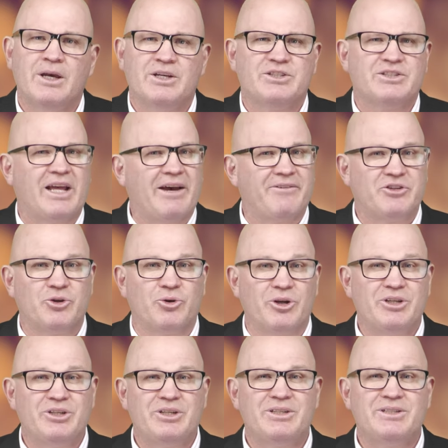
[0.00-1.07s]
Staff
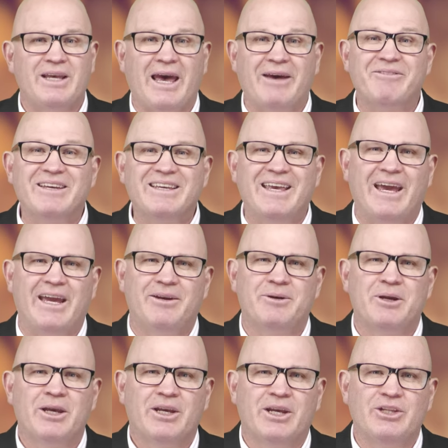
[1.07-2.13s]
shortages have
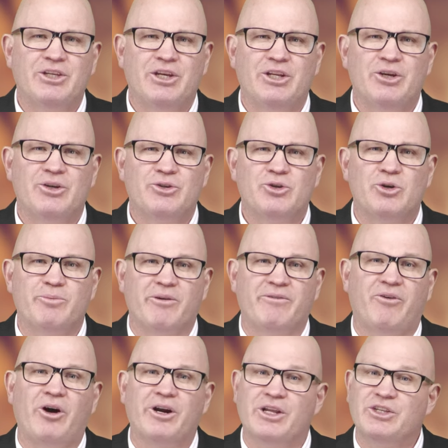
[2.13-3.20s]
again continued to
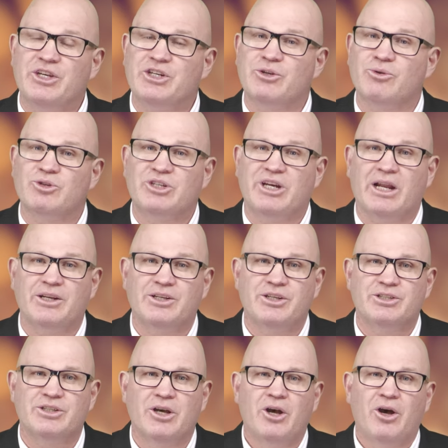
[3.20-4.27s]
provide additional
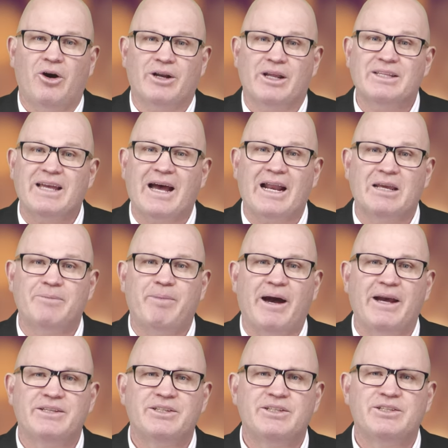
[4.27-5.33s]
challenges on a daily
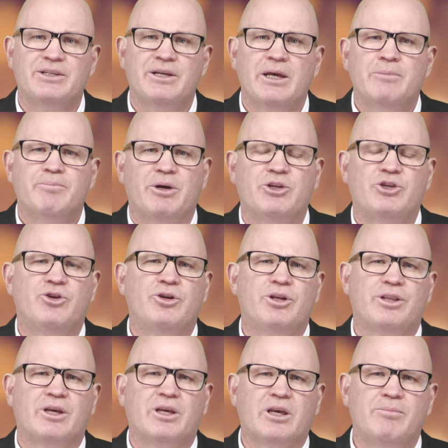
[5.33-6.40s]
basis, but due to
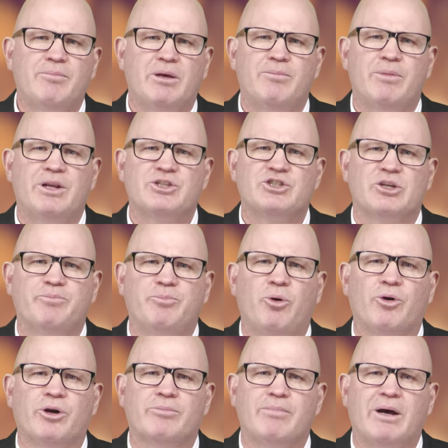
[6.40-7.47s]
the commitment and
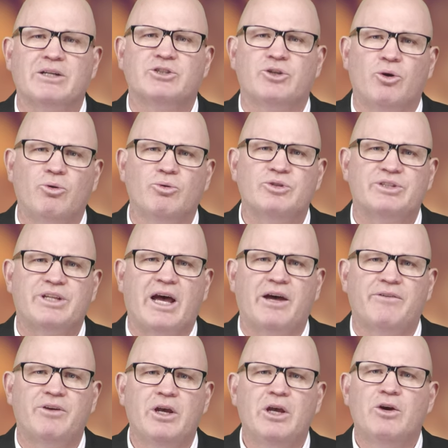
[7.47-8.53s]
support amongst all
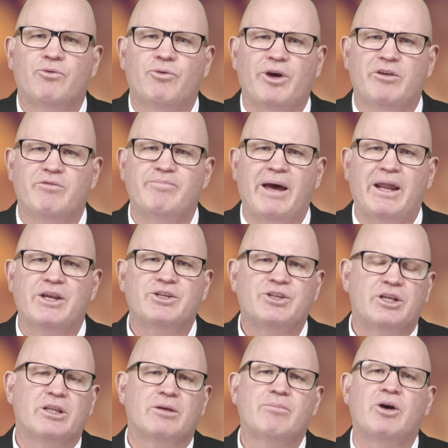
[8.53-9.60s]
staff, we have managed
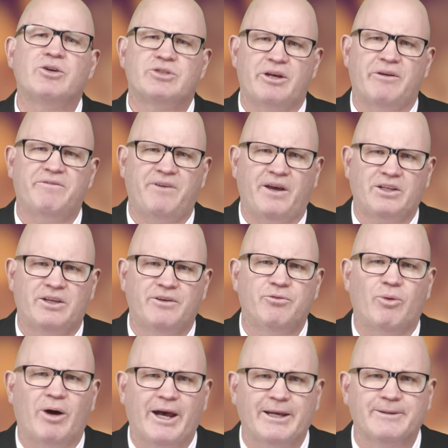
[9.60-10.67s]
in the most effective
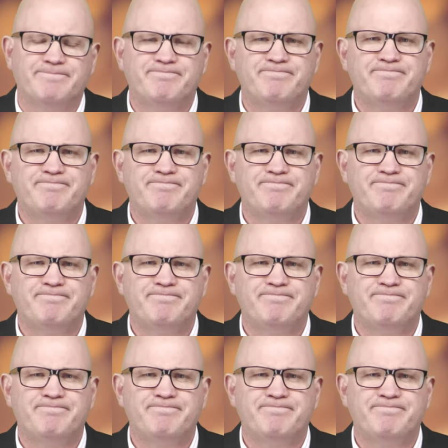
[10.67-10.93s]
way.